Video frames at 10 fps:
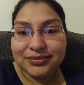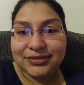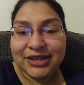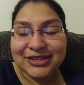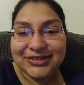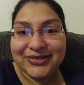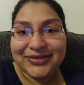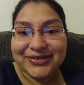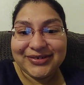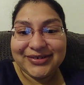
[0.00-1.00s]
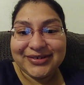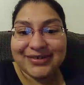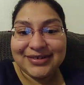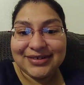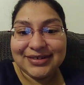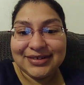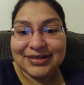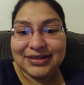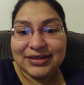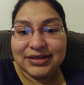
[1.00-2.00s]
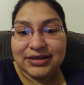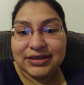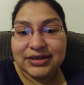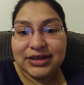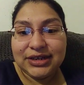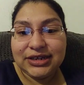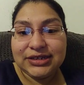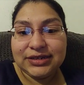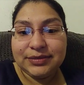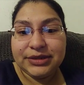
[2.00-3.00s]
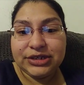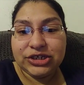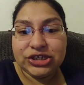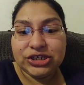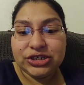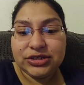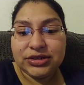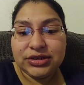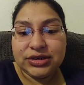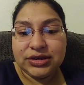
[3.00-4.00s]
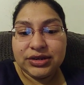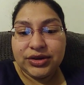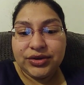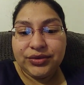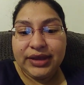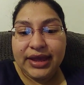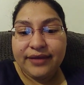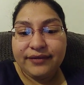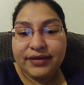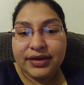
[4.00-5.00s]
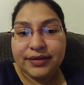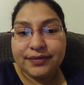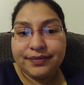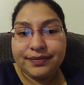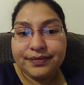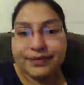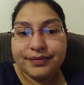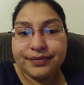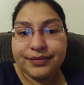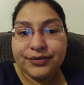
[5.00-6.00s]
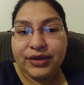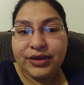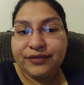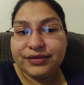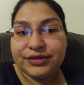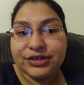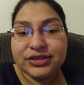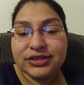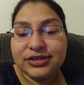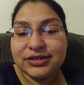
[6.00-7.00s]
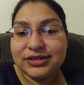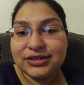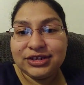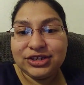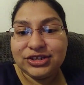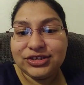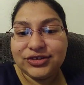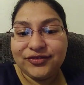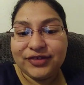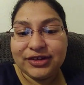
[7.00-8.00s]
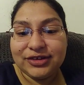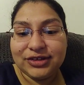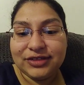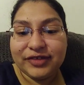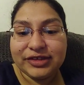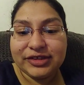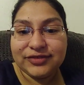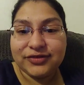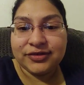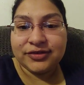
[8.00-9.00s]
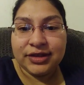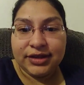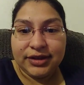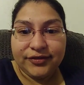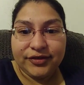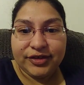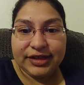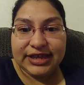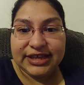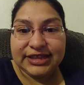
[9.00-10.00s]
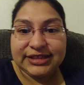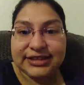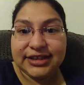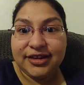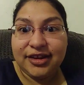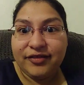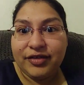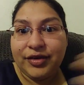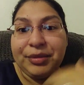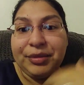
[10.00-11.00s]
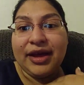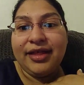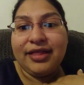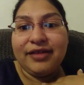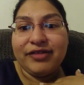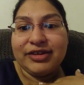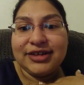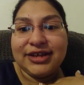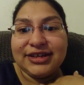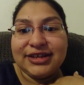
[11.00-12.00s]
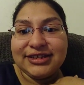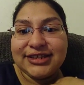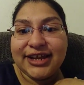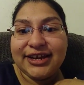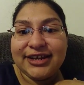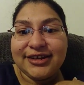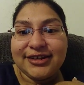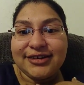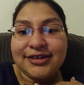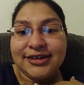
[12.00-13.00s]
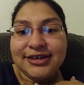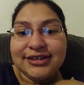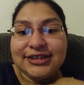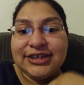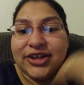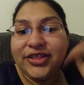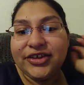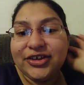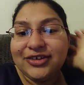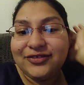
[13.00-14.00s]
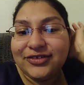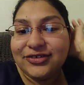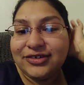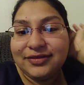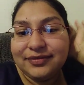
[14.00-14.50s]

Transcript: That's so cool. Huntington Beach. We have we have just it's just so fun doing the festival for the kids. They love it. I mean, I love it. I get excited and to eat all the good food.